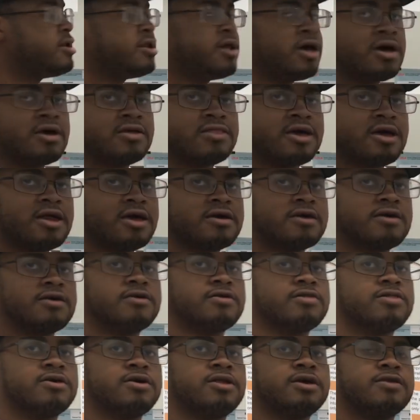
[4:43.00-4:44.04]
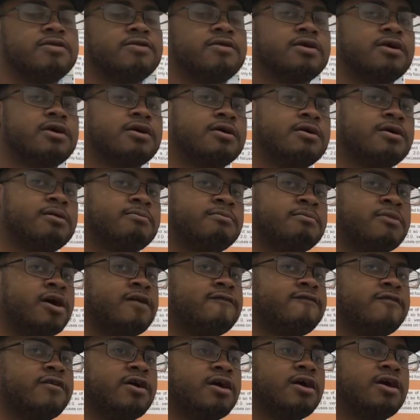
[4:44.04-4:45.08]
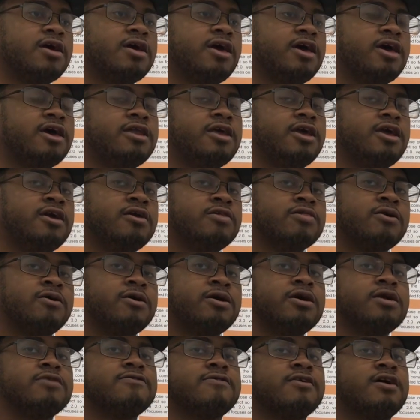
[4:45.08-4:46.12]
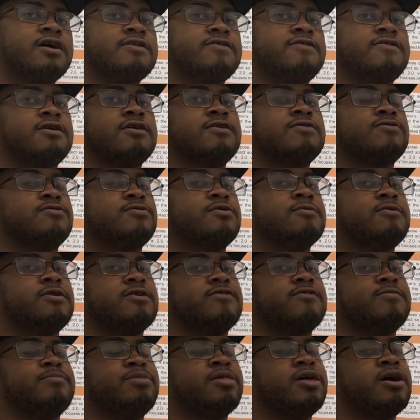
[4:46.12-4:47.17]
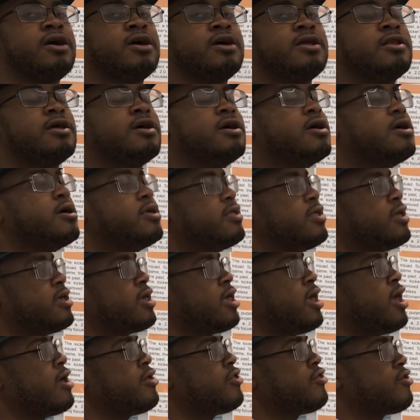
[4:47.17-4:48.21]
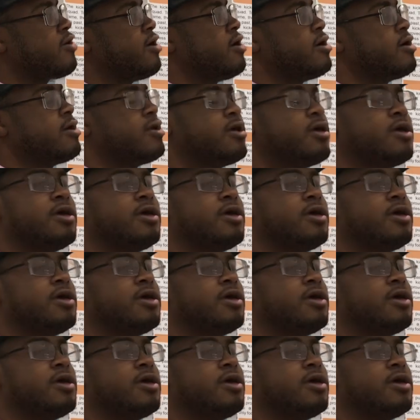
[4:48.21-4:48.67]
Now that I concluded, my friend and Eloy Santos will explain the Gantt chart